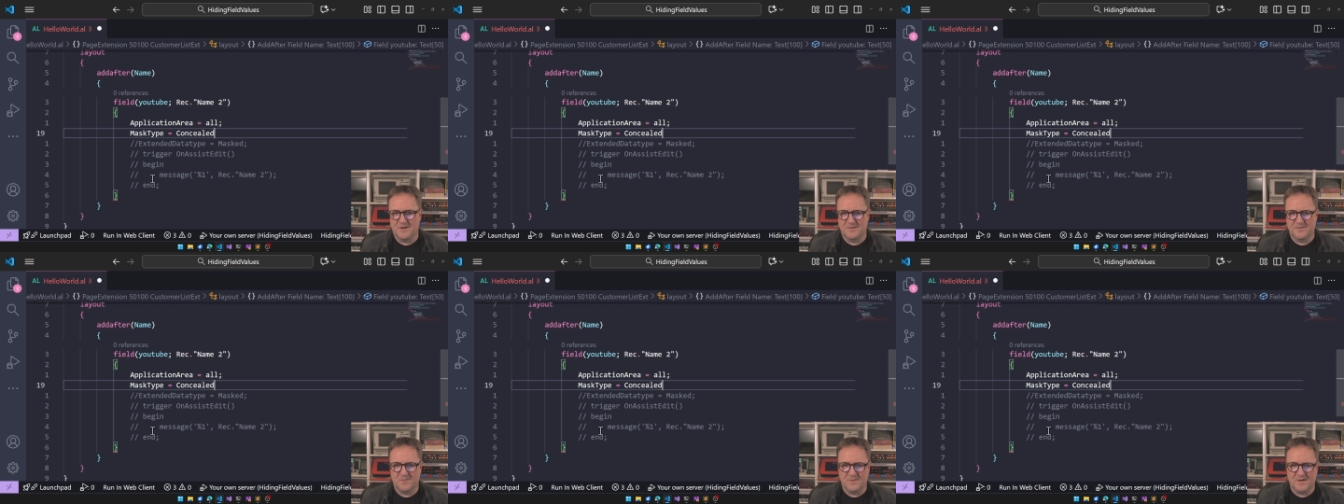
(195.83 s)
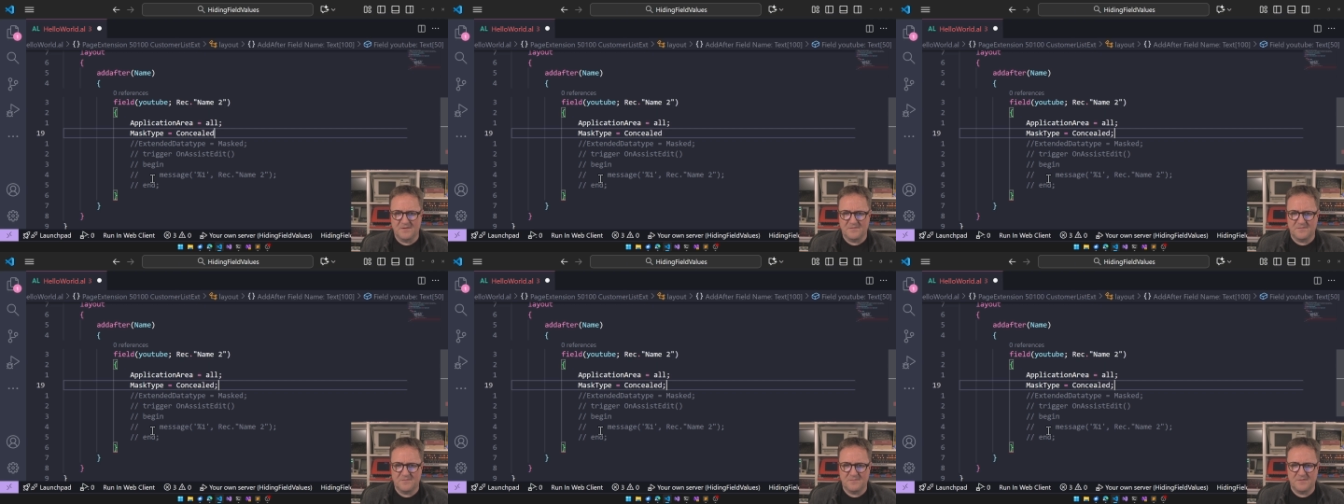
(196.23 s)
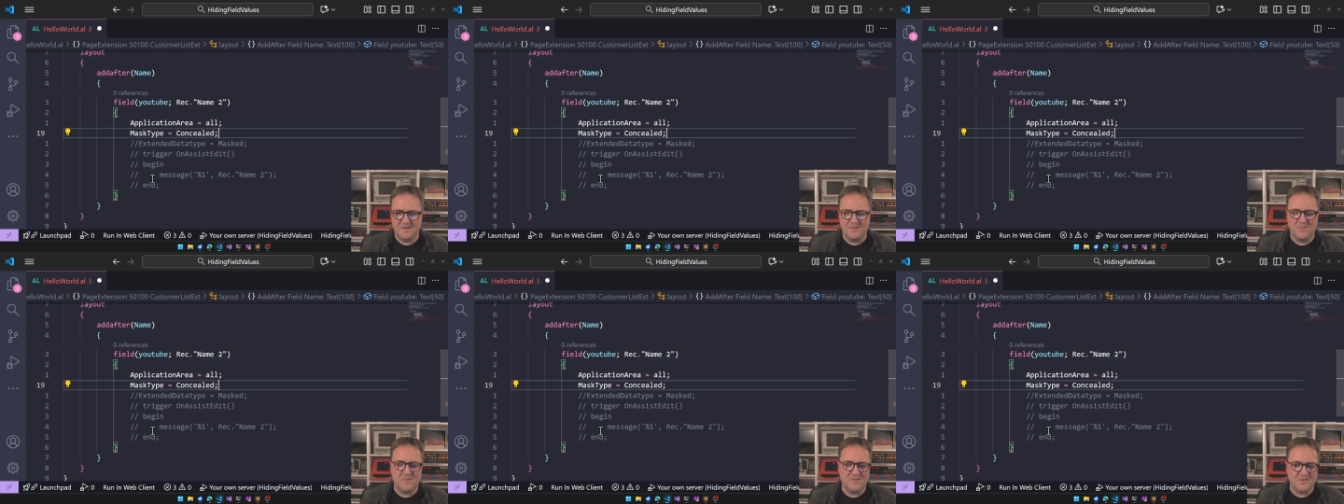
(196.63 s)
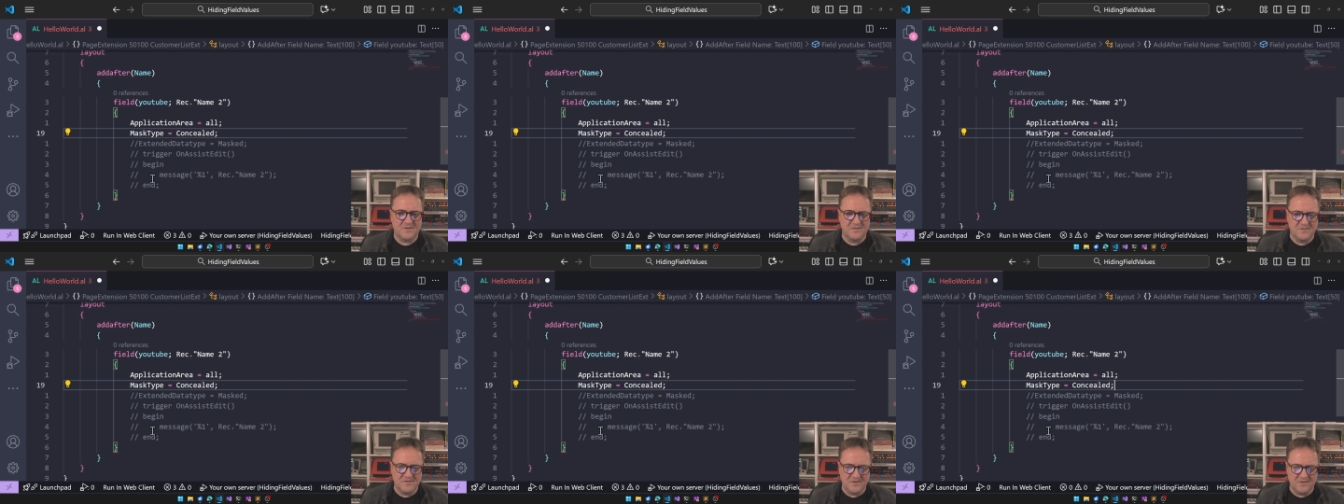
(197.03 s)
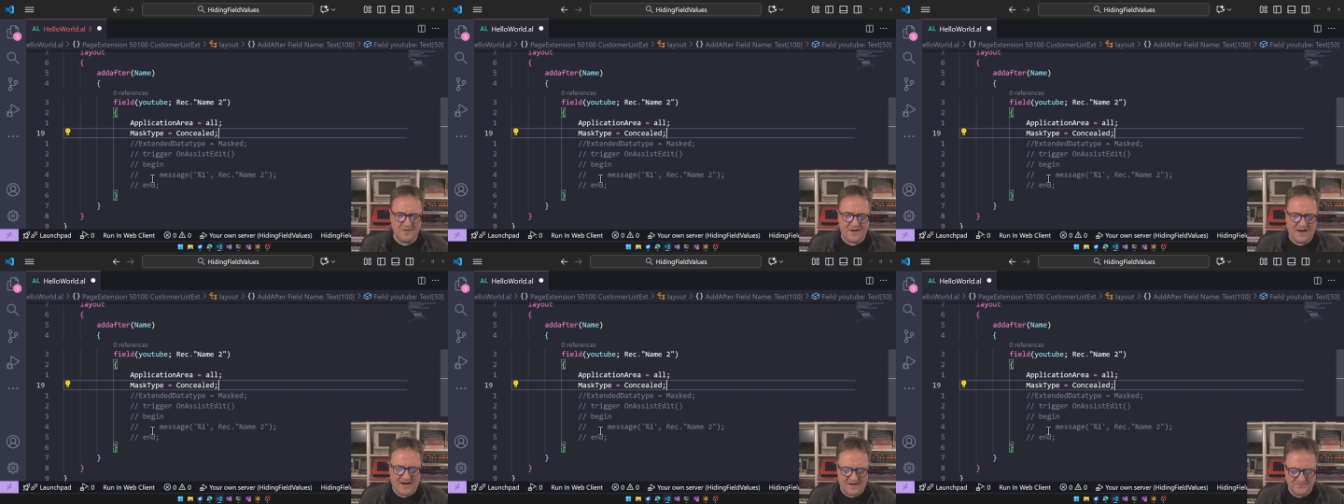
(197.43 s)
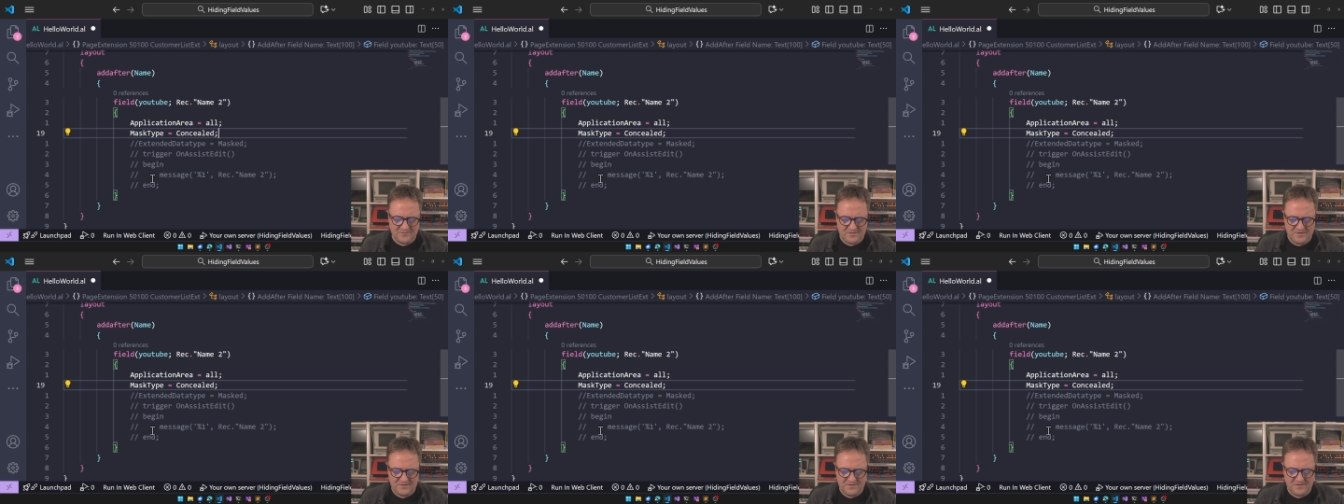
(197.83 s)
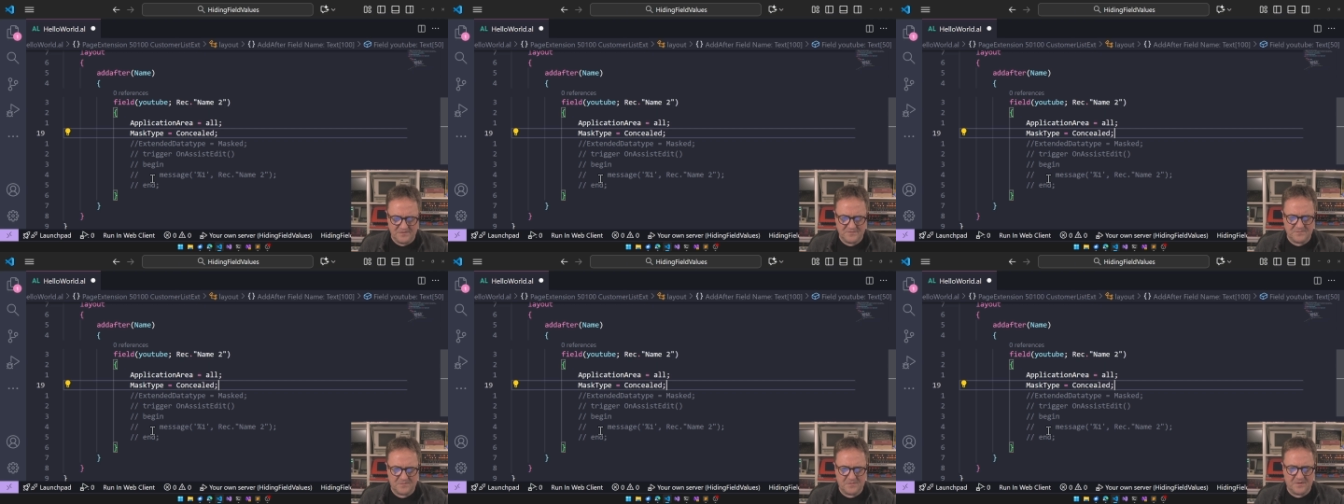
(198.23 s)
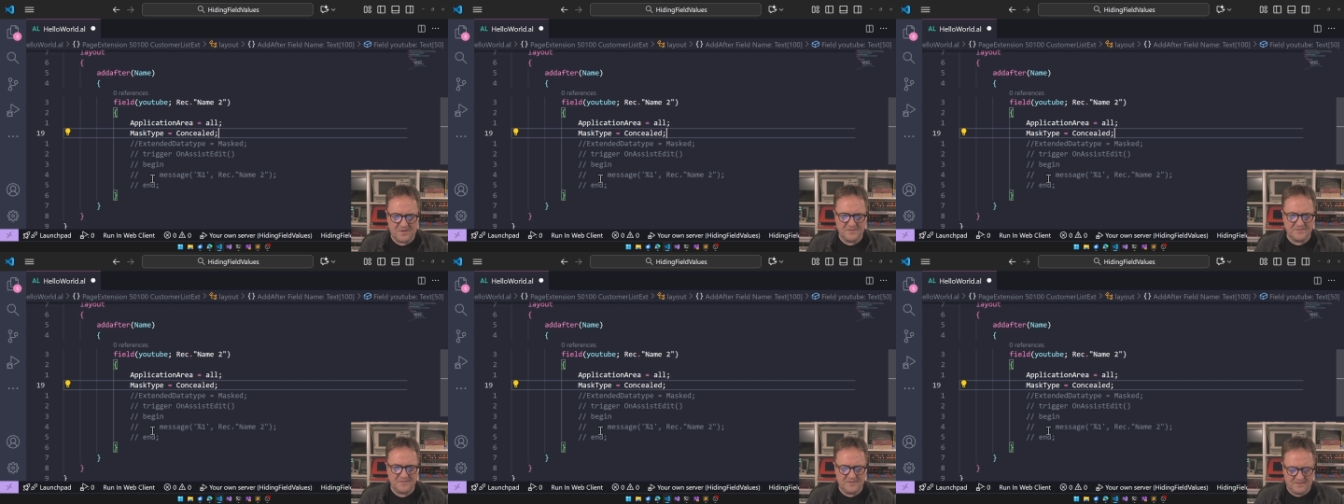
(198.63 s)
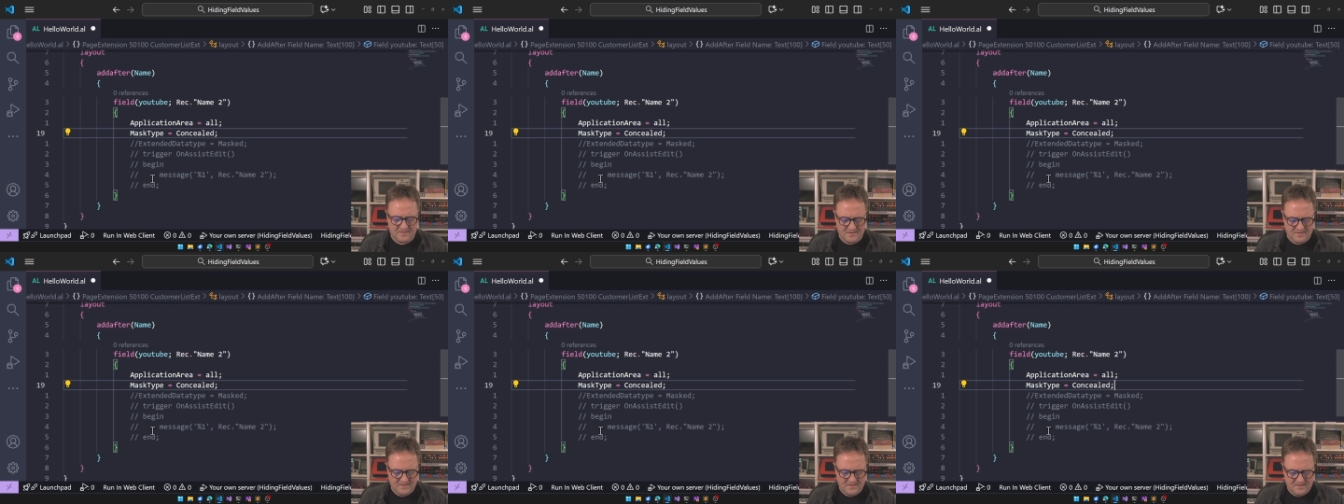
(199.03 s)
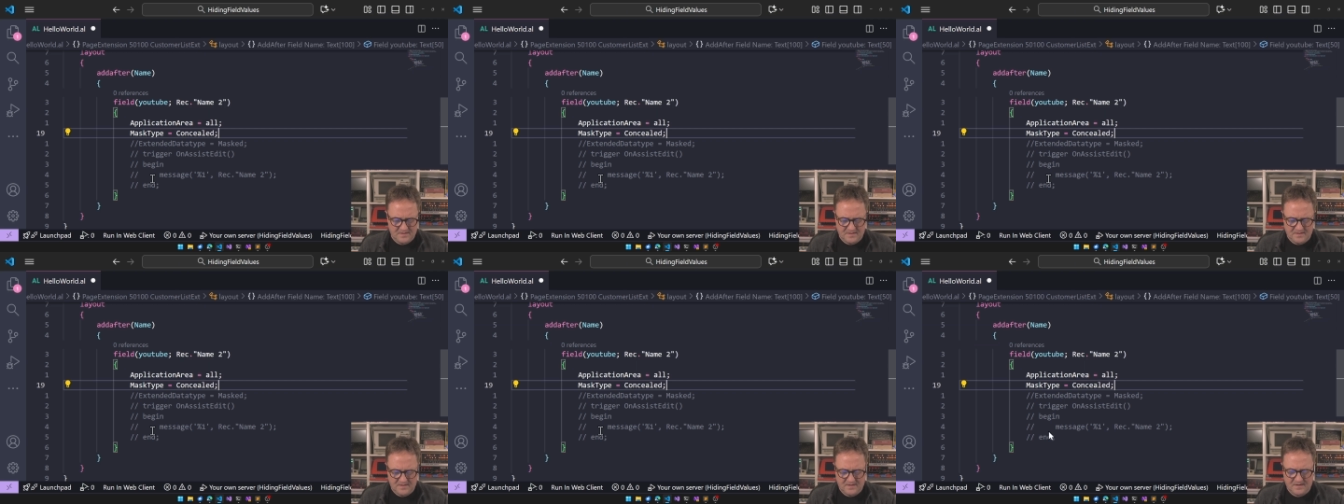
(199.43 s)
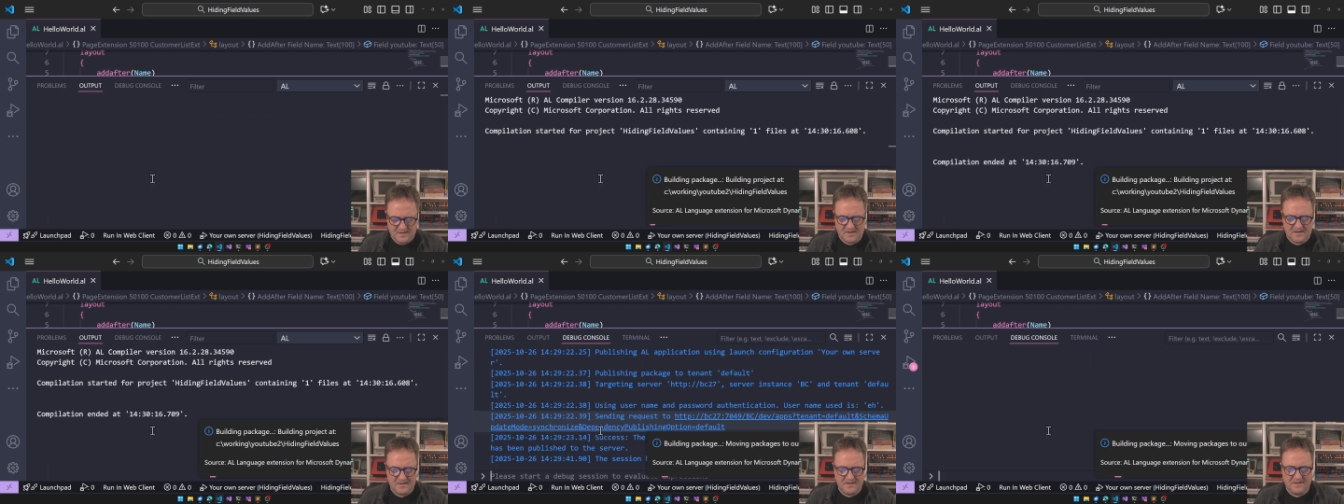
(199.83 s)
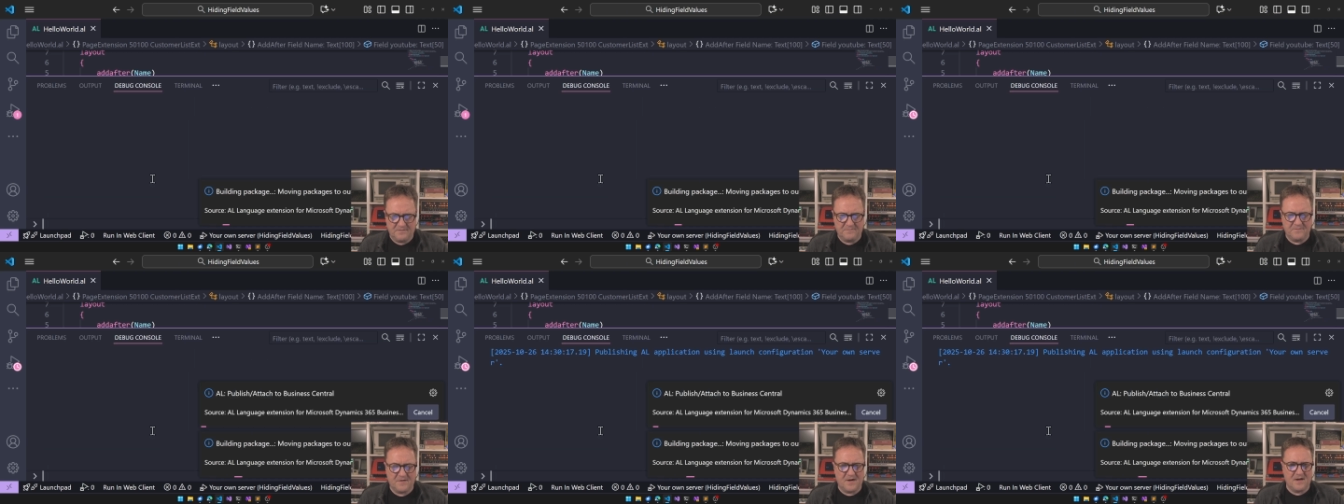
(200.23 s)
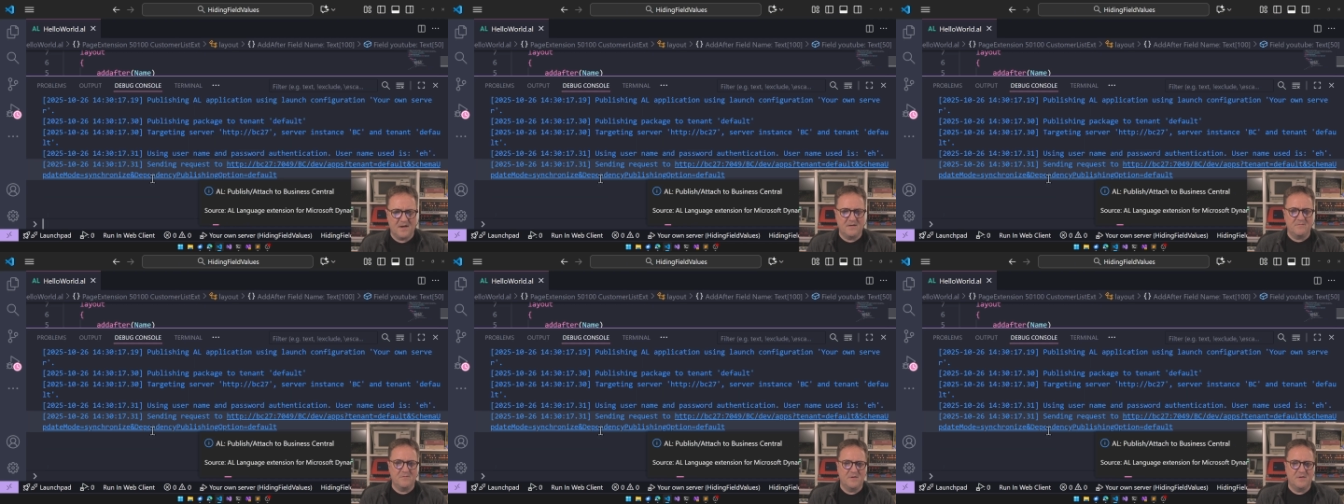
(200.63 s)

So let's see what concealed actually does for us. I hit a five,